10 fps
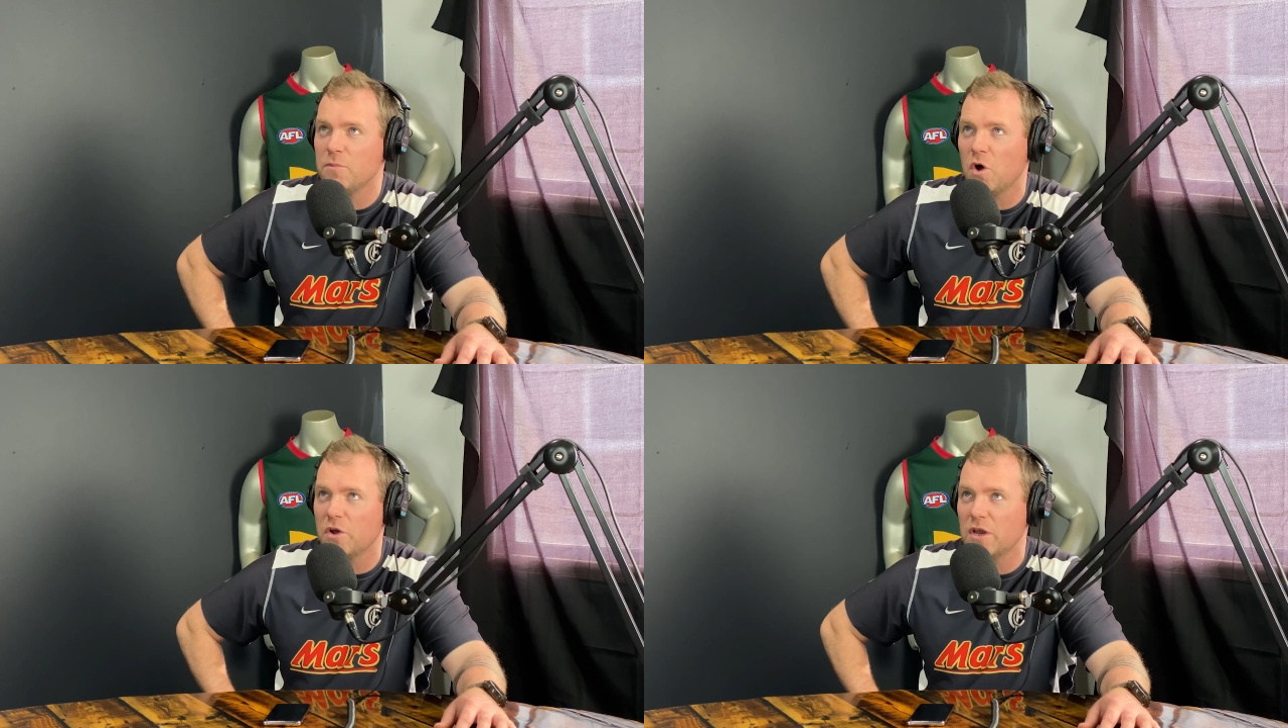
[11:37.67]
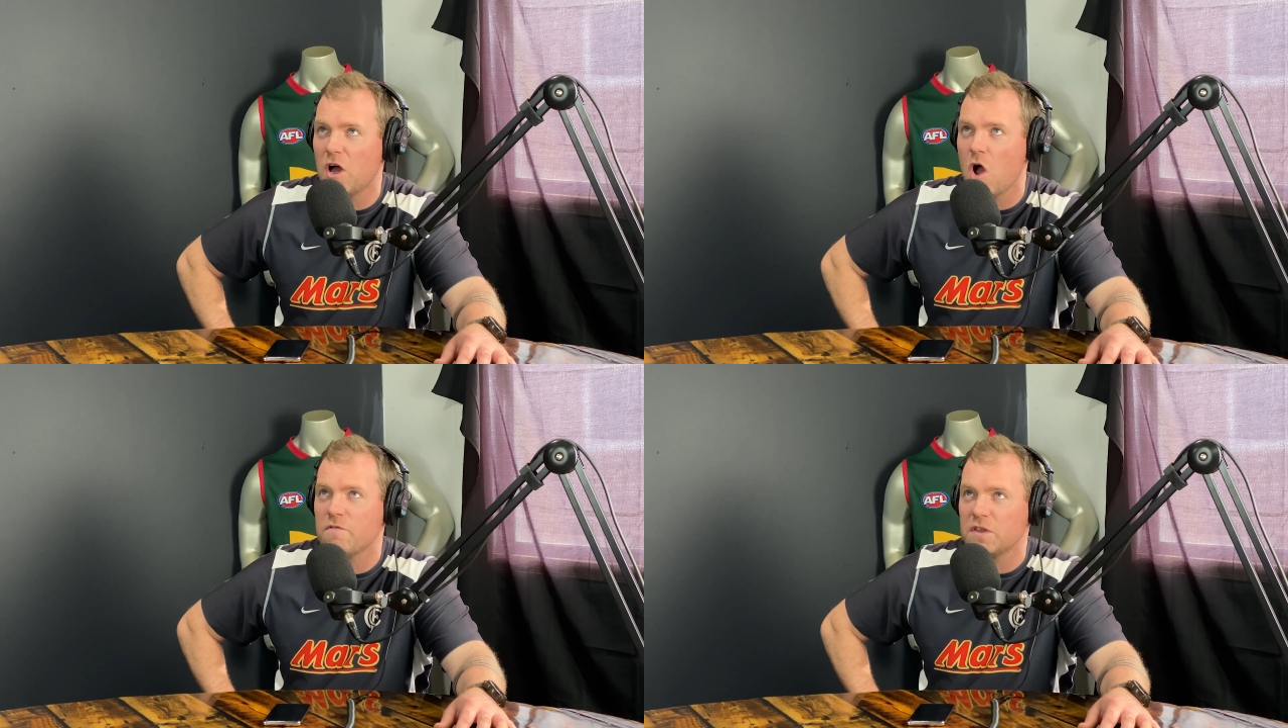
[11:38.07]

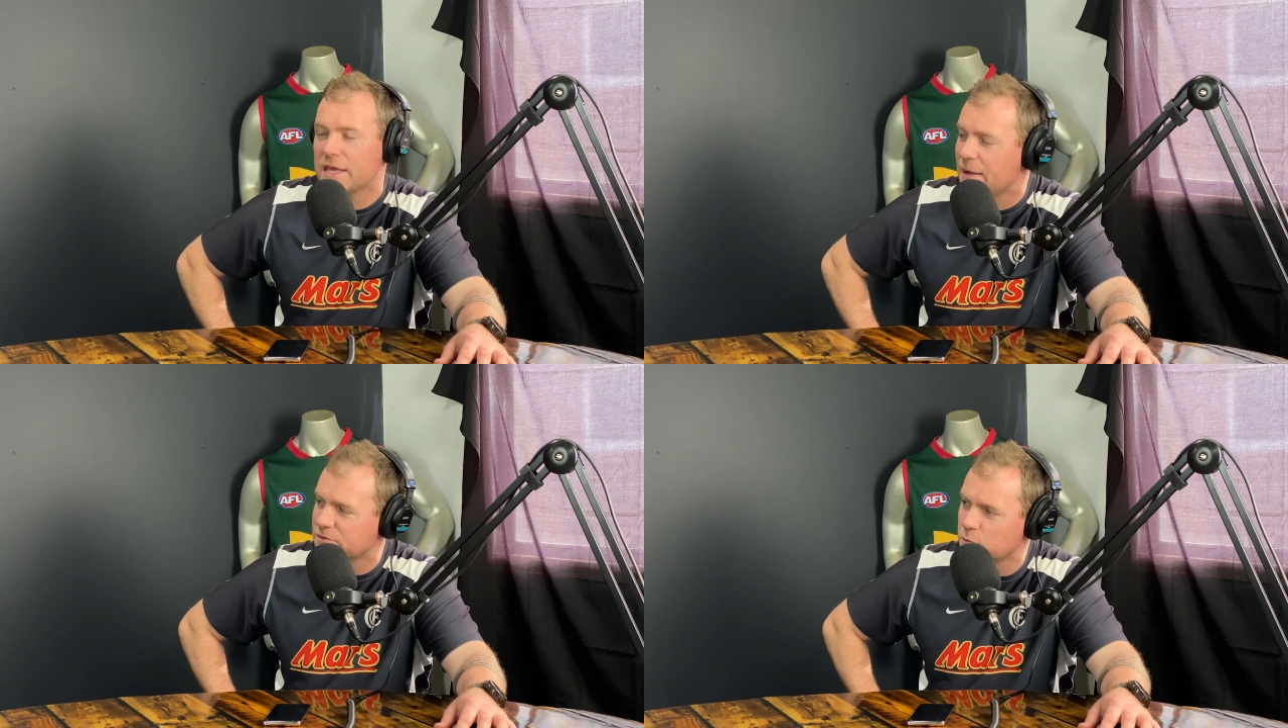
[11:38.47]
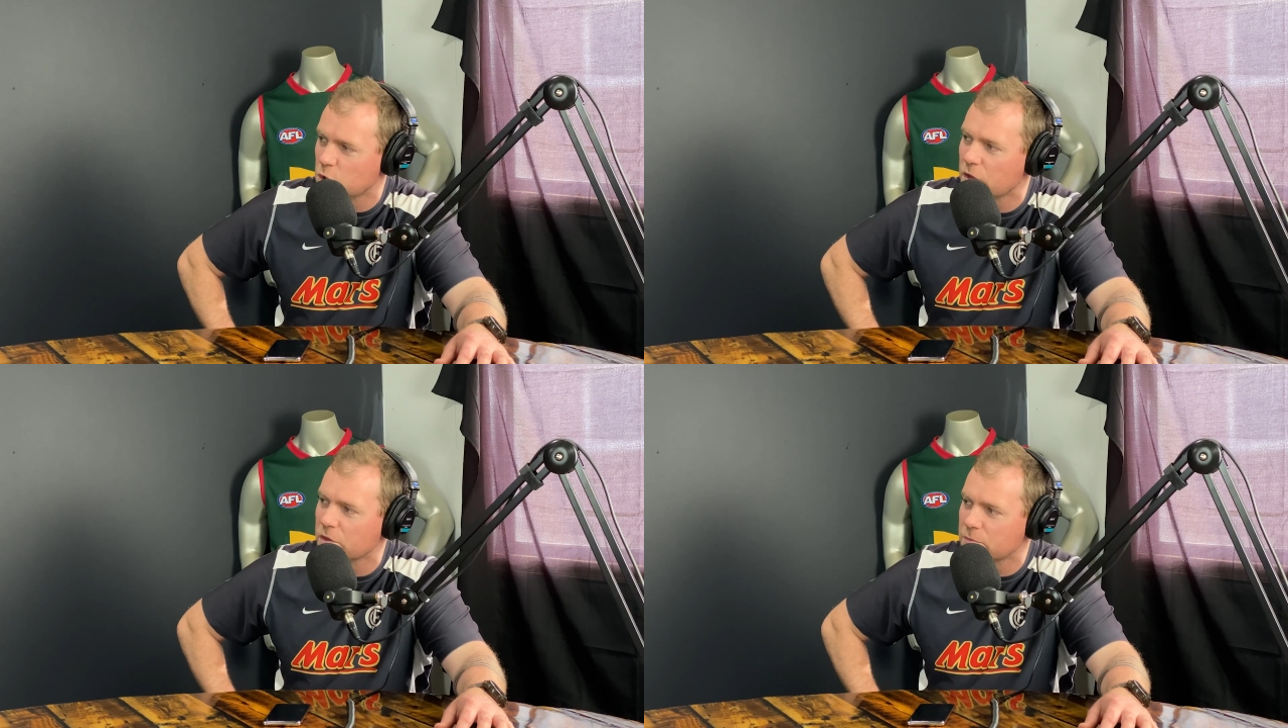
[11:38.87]
not overly
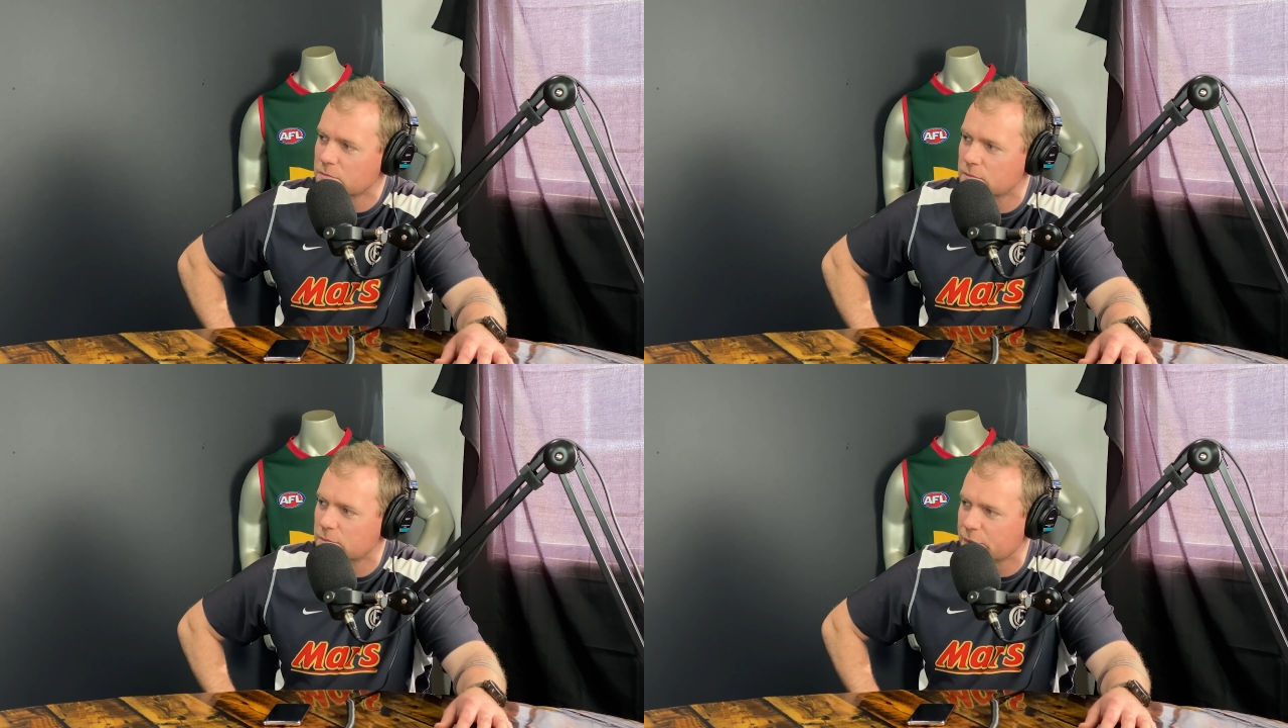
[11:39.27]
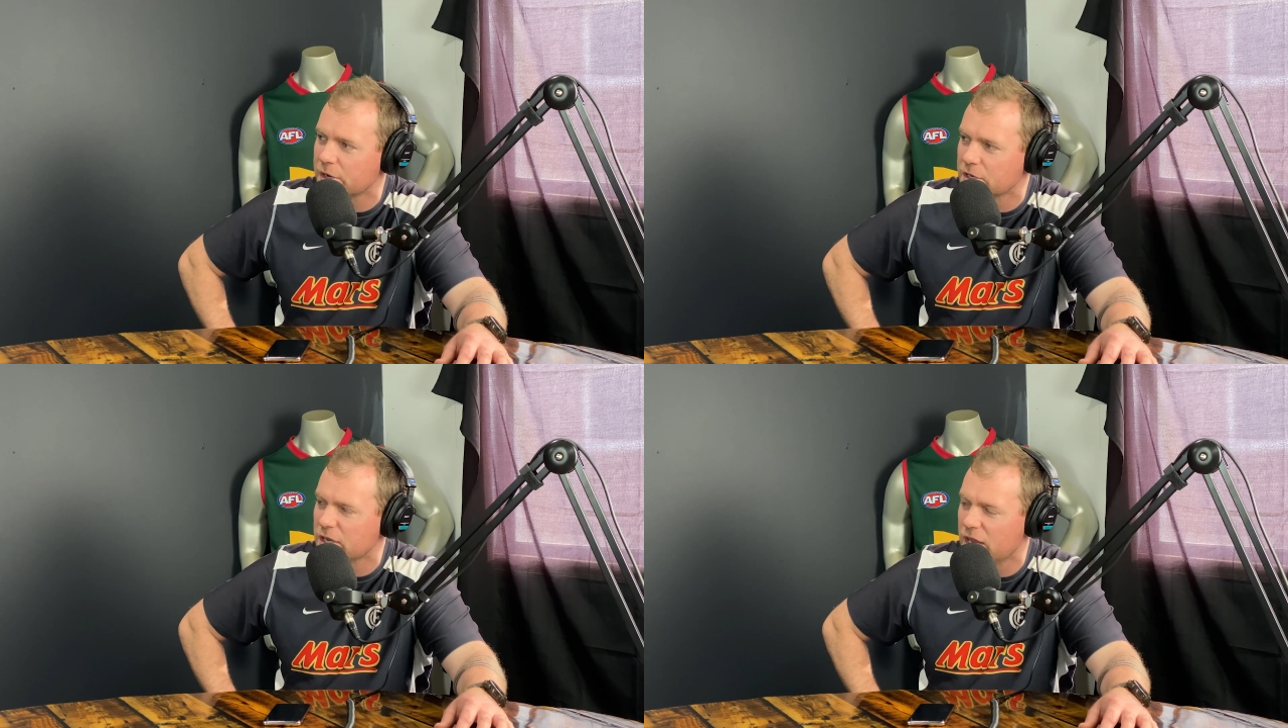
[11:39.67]
comfortable on them,
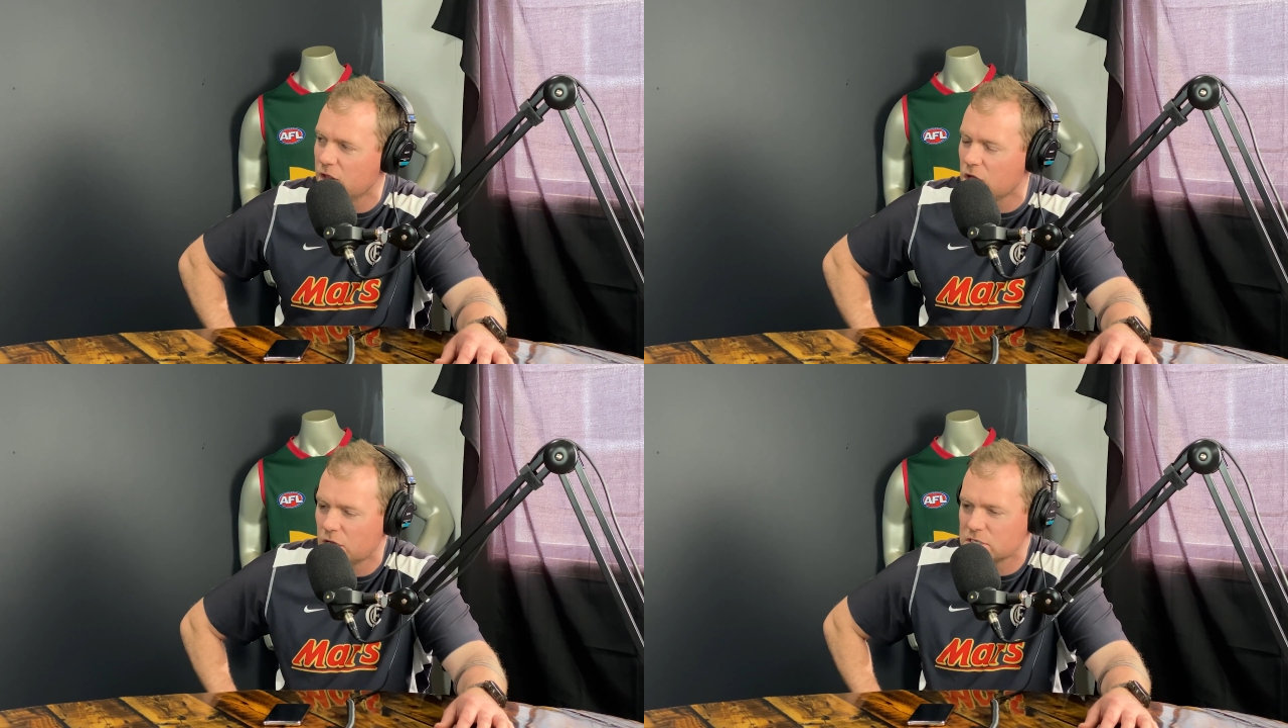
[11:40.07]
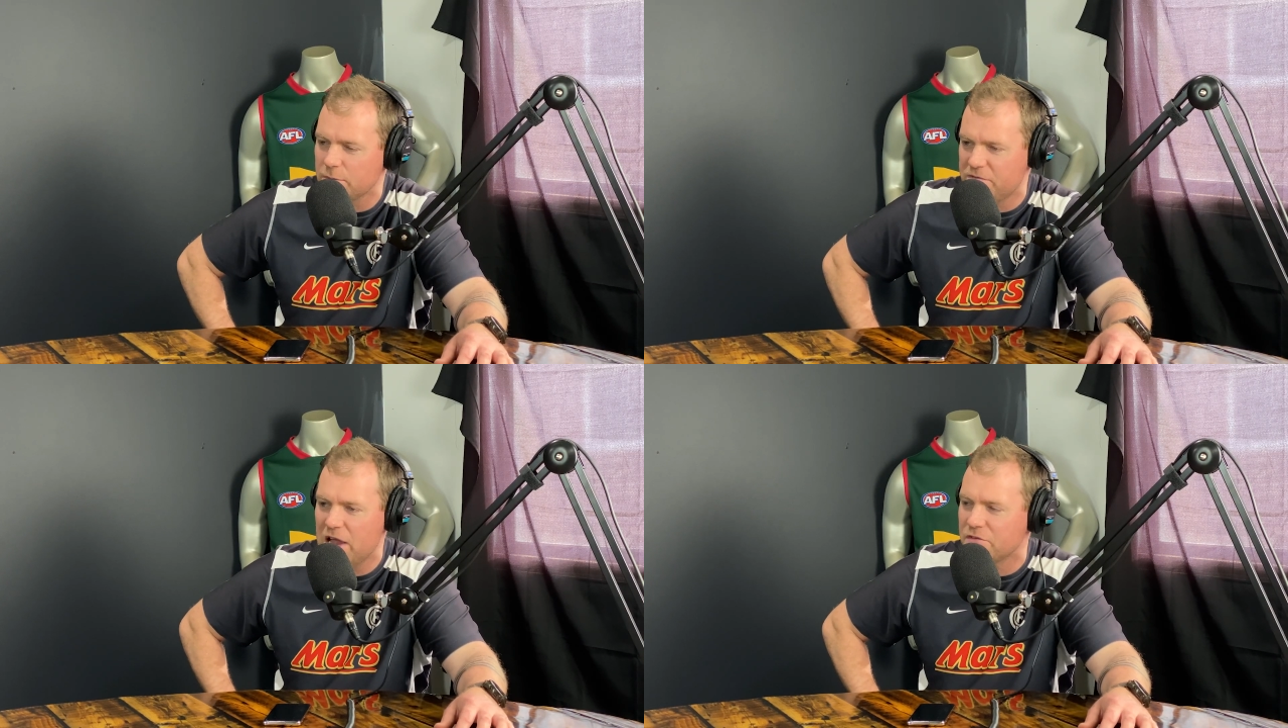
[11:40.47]
but it's
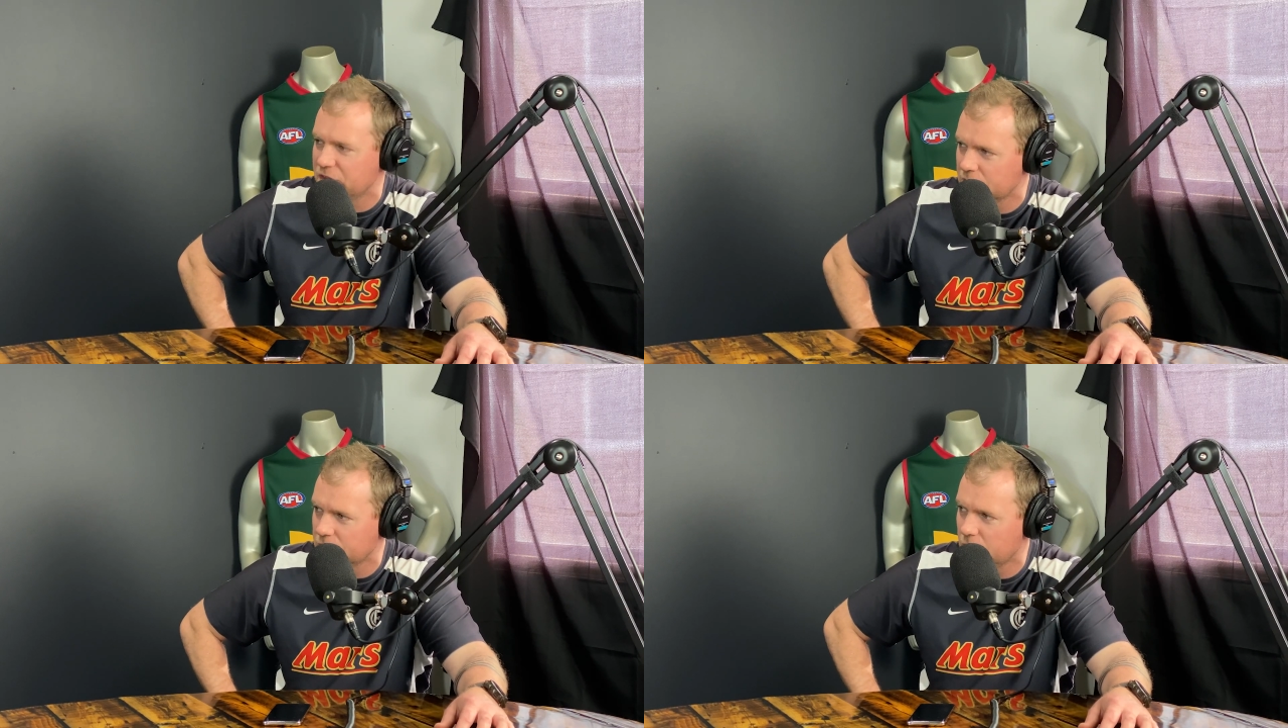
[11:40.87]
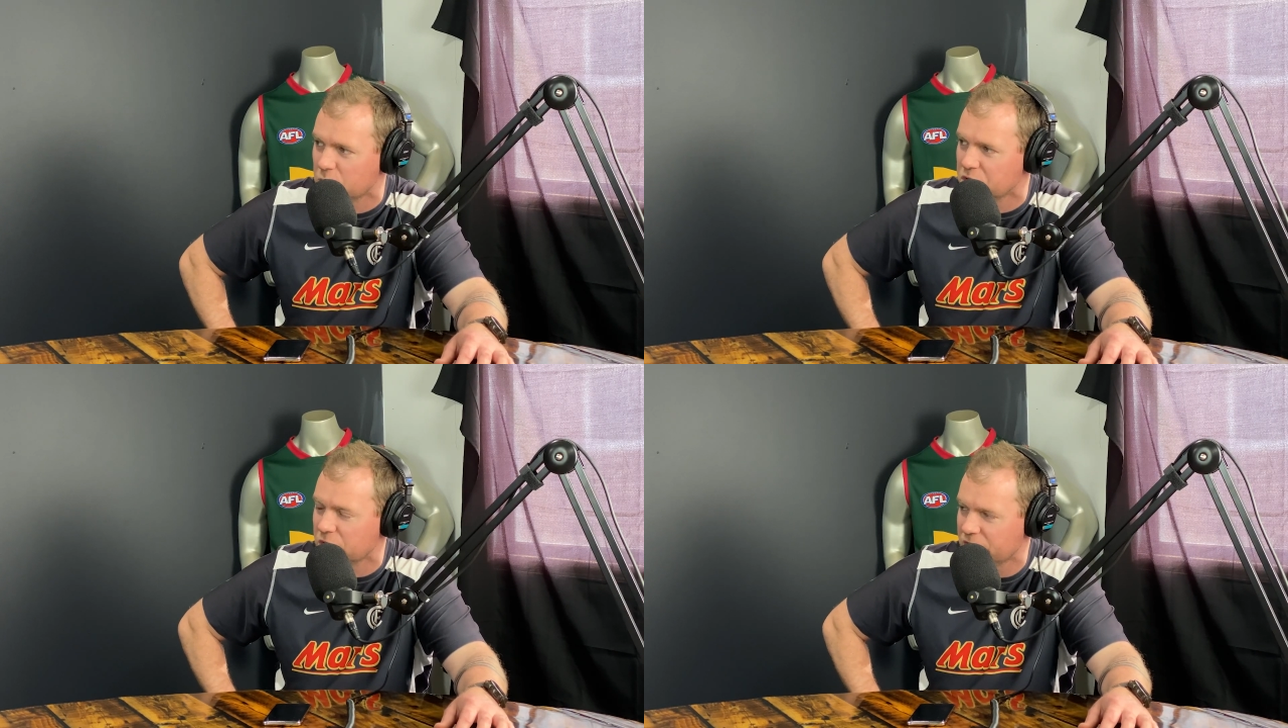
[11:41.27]
not my favourite thing to do. I
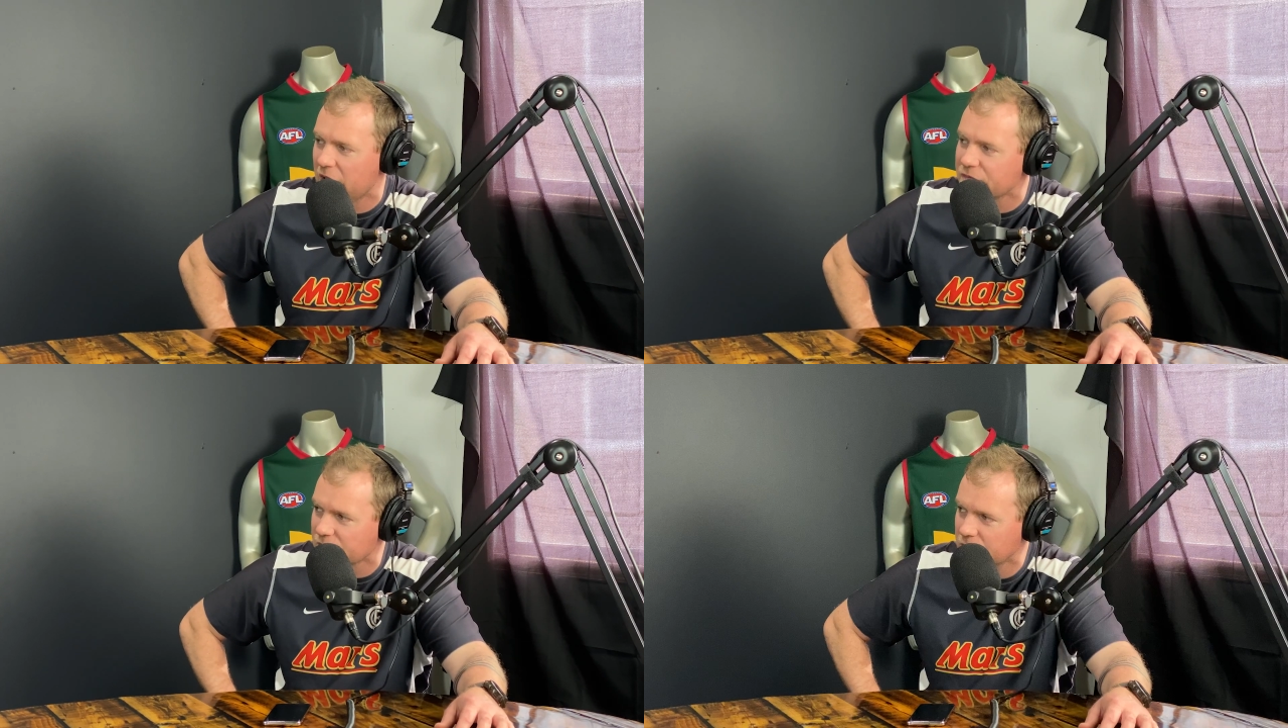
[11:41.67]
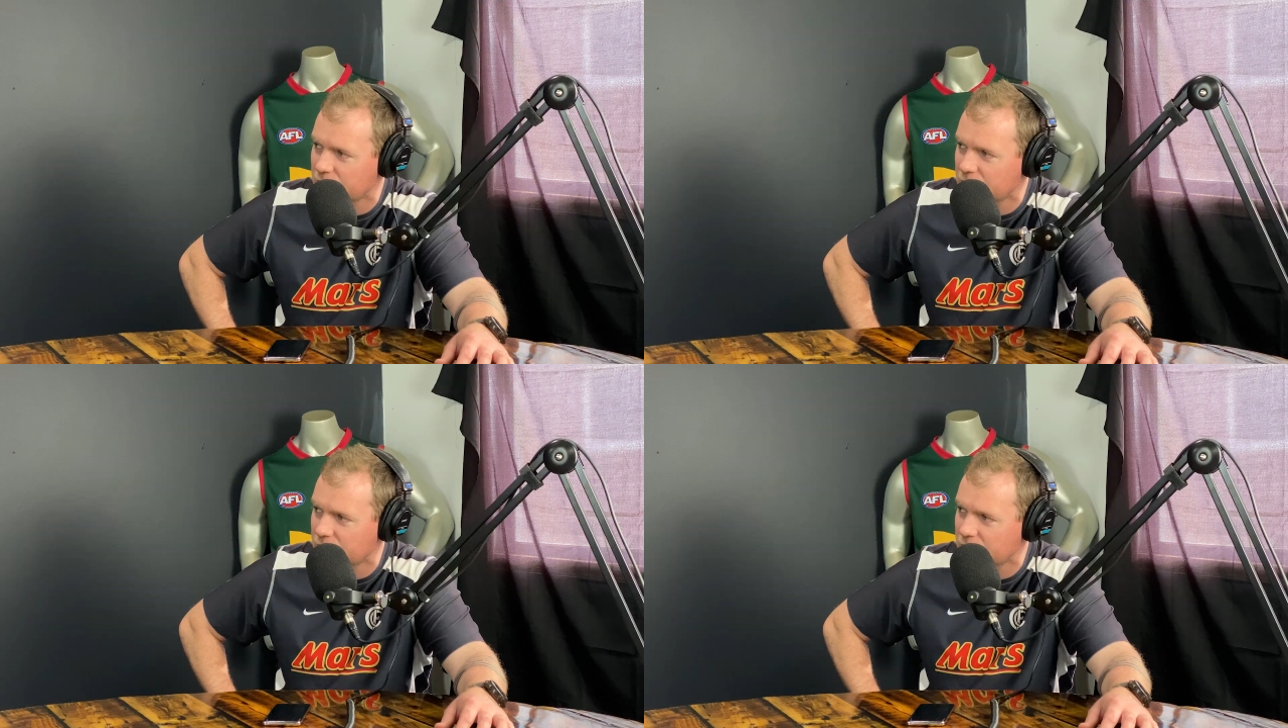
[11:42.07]
wouldn't do it if I don't have to.